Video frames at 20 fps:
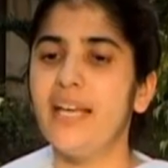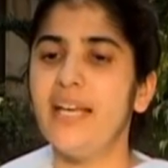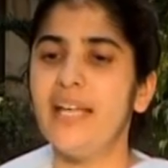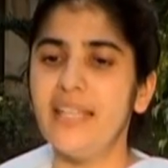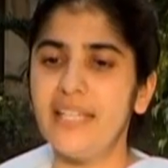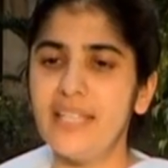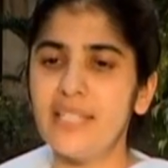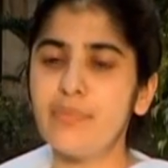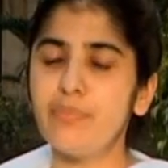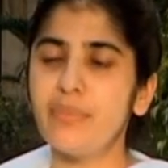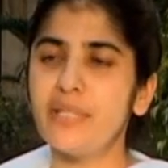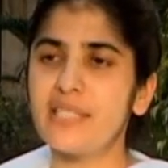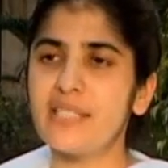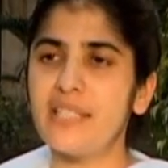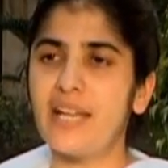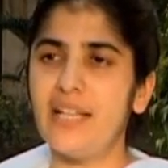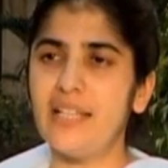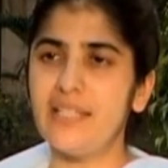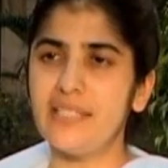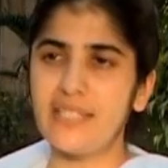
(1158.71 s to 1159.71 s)
This
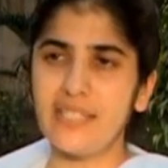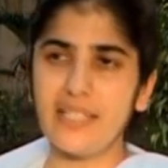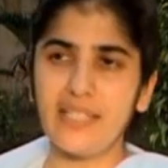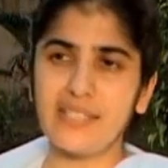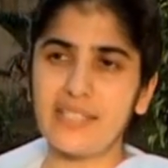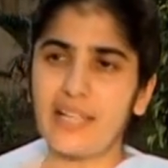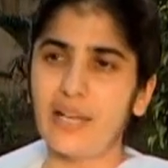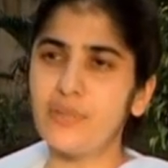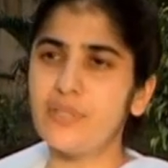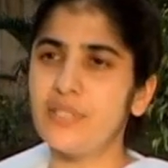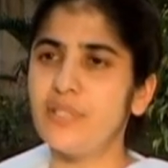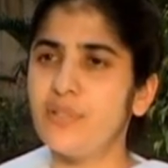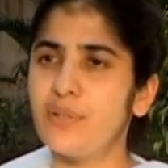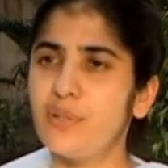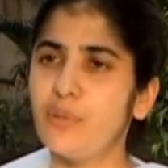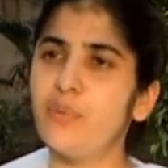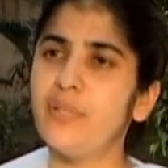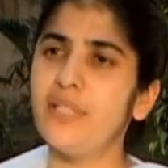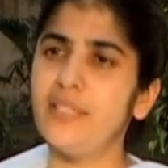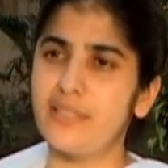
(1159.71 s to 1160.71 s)
personality is out into the
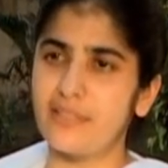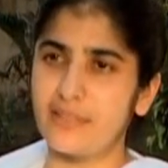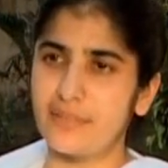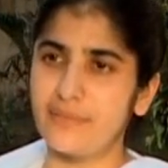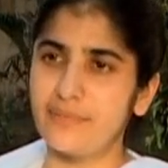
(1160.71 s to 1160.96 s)
world.